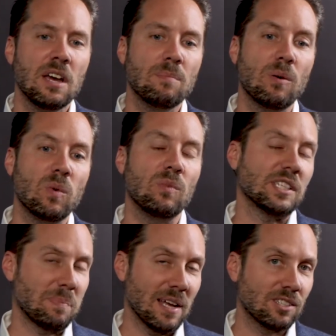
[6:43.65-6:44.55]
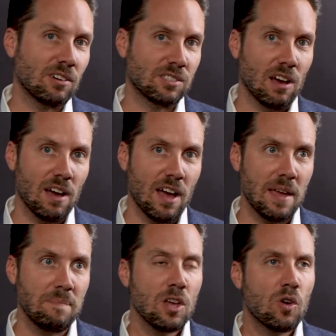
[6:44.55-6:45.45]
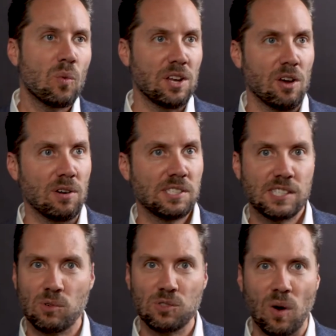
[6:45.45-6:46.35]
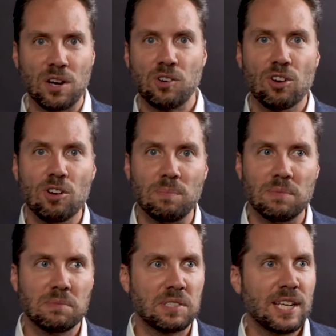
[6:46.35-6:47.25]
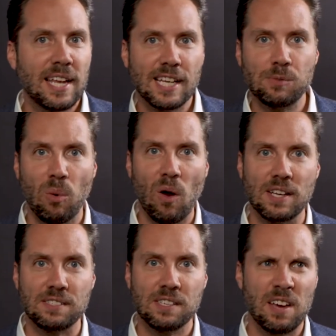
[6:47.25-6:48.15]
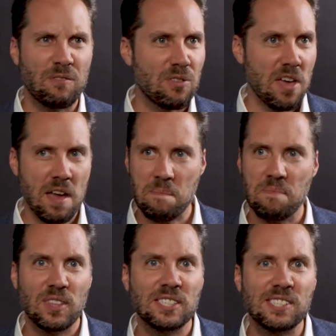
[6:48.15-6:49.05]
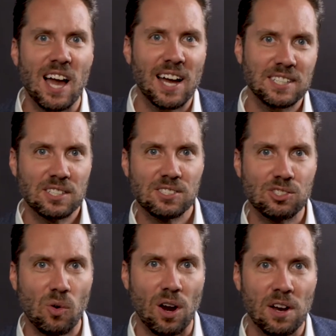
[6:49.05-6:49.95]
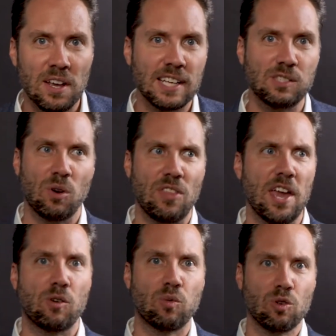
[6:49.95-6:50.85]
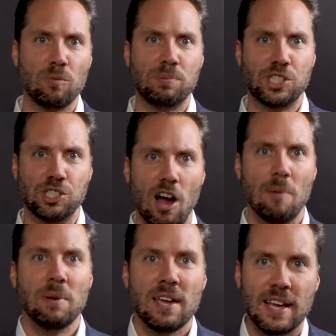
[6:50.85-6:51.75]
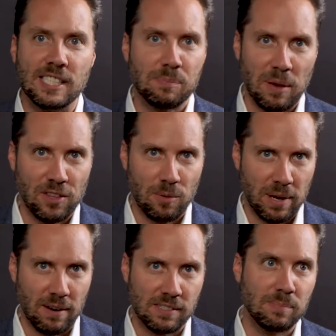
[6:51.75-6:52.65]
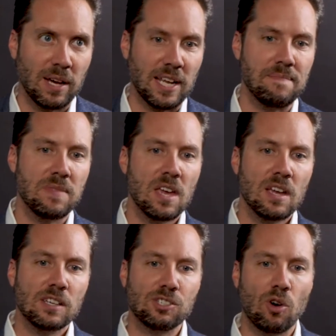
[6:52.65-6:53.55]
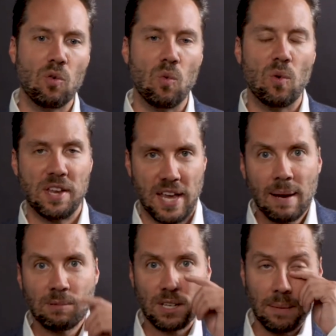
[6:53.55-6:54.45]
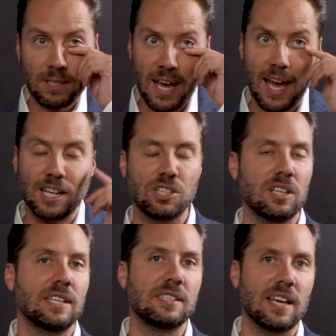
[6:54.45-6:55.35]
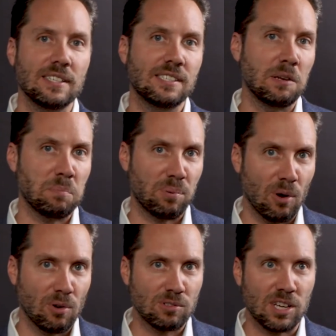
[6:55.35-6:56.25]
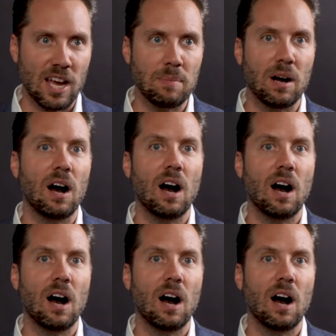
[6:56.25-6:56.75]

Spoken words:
But when we spent our time, we noticed there was one group, teenage boys, and for them this is the ideal store. It's where they group shop and spend their parents' money. So when it came time to actually test and prototype